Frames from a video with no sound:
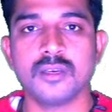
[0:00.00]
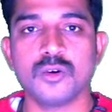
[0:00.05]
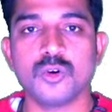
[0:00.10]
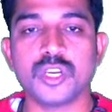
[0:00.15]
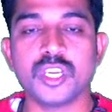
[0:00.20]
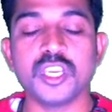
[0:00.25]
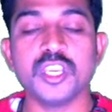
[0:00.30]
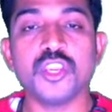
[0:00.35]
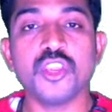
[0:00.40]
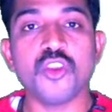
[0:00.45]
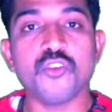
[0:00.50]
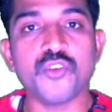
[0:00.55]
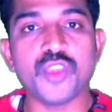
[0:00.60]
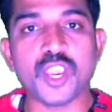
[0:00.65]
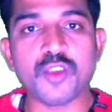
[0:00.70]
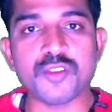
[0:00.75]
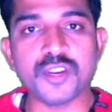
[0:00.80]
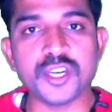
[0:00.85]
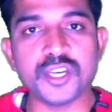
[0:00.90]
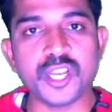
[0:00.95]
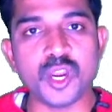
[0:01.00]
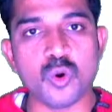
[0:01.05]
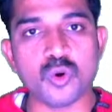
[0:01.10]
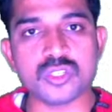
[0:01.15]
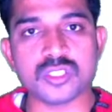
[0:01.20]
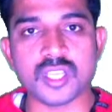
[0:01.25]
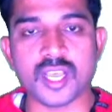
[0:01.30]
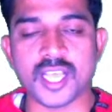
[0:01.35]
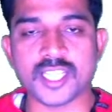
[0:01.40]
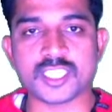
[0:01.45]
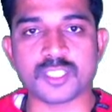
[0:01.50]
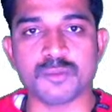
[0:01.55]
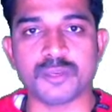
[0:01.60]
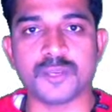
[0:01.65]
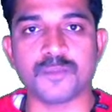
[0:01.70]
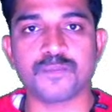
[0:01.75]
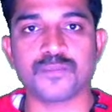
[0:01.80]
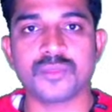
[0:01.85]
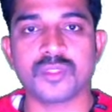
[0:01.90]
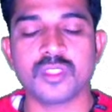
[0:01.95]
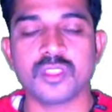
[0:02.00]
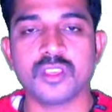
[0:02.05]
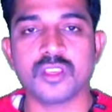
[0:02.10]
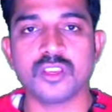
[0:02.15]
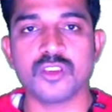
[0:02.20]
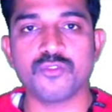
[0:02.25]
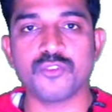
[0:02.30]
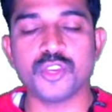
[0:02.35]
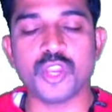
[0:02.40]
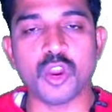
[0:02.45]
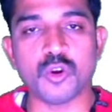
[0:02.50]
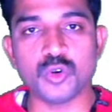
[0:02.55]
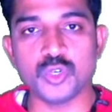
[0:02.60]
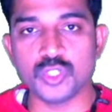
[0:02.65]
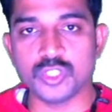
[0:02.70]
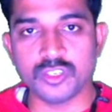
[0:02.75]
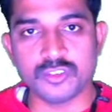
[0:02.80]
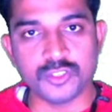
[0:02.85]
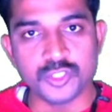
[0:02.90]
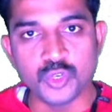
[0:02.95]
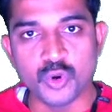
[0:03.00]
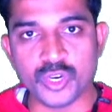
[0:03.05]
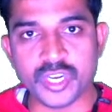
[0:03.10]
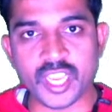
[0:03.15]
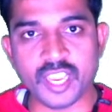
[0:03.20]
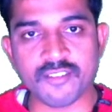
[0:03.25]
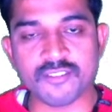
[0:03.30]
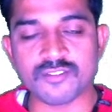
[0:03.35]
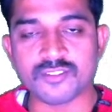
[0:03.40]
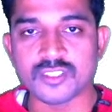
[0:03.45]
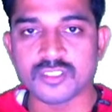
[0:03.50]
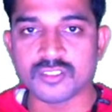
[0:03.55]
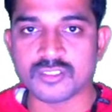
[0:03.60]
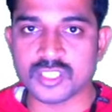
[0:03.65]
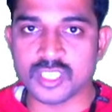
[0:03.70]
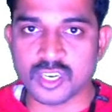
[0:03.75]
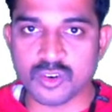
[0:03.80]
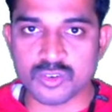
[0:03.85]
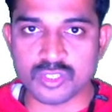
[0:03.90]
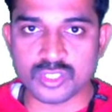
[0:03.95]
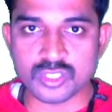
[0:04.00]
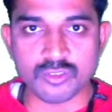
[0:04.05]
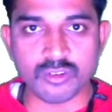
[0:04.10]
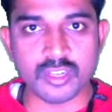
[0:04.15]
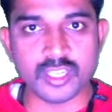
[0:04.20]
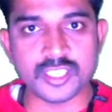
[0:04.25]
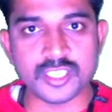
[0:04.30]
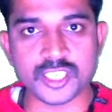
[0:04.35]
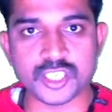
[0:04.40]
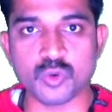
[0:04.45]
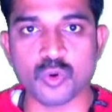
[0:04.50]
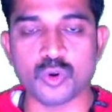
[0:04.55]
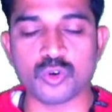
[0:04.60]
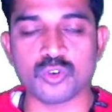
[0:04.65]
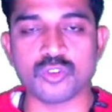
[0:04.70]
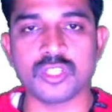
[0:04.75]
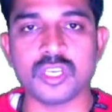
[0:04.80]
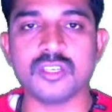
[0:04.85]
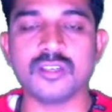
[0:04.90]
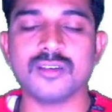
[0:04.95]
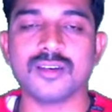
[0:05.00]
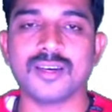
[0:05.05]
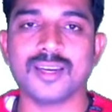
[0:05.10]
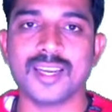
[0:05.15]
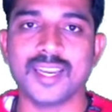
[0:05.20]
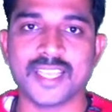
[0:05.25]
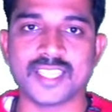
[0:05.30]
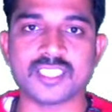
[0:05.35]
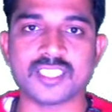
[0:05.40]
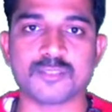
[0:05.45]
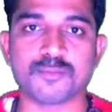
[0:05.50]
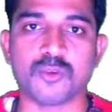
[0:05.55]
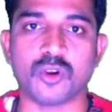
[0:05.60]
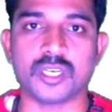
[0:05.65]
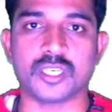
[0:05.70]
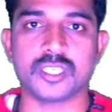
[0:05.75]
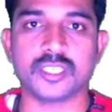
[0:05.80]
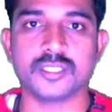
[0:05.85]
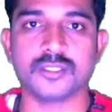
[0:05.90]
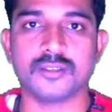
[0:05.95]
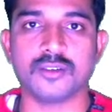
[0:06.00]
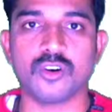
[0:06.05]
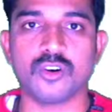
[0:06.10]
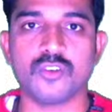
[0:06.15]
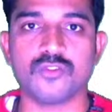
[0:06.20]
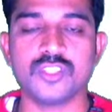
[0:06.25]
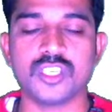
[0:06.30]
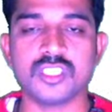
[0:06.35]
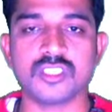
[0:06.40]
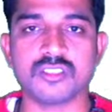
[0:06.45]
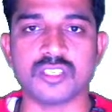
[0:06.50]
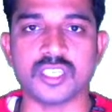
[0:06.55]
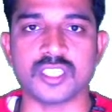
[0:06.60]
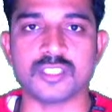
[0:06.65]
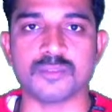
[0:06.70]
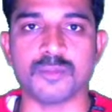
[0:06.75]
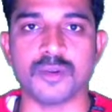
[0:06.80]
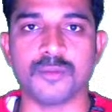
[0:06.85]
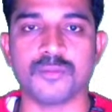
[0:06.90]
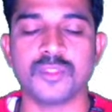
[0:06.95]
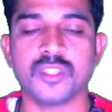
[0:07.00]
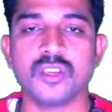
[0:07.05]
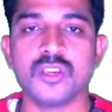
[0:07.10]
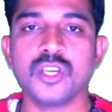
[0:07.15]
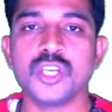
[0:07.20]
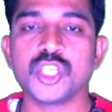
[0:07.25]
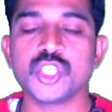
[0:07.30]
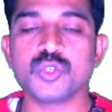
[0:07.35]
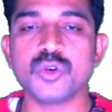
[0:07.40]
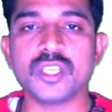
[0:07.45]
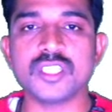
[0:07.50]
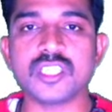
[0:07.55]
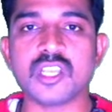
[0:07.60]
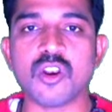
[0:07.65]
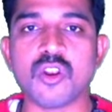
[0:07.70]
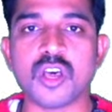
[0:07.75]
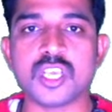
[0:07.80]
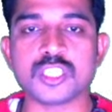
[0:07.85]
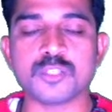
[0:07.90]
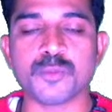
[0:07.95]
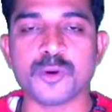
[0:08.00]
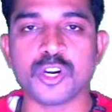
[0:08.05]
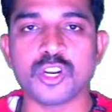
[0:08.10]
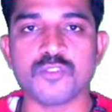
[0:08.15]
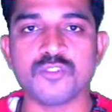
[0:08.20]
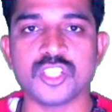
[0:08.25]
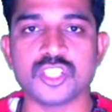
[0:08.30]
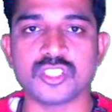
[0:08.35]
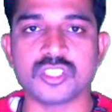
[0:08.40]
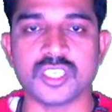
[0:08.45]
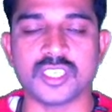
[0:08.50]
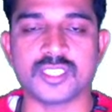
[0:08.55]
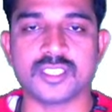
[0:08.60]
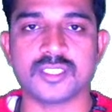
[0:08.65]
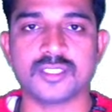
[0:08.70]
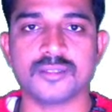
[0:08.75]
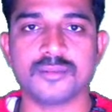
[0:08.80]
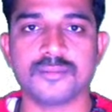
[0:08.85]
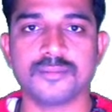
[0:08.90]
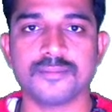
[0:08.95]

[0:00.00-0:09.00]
Okay, if you have any doubts, ask me. If you don't have doubts, we'll just go to the next part of the strings. Today is the last part of the strings.